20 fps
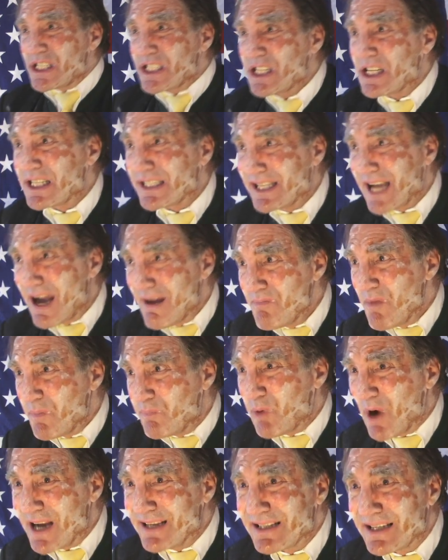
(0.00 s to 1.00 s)
Just because I'm
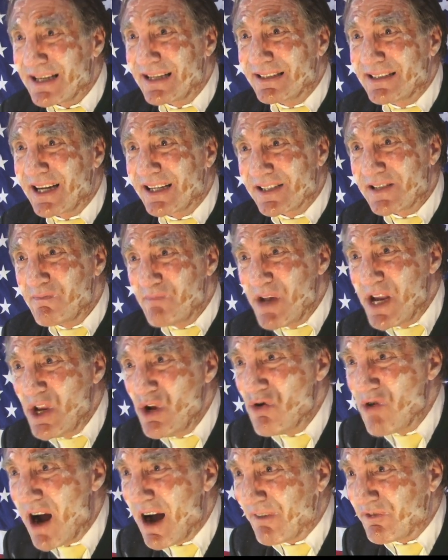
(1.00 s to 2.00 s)
the president doesn't
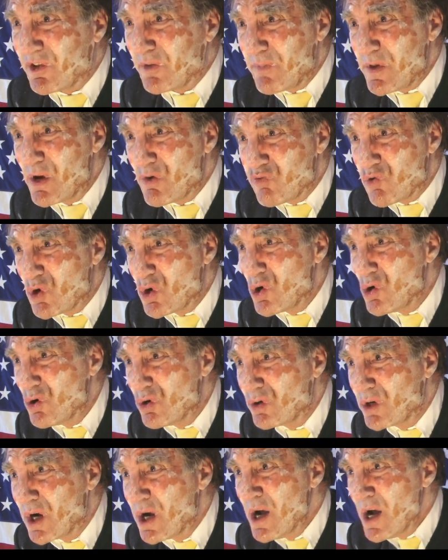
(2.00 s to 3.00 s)
mean you have to be
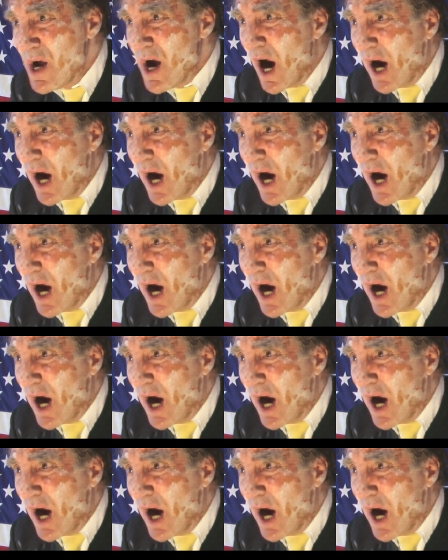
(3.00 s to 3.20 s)
rude.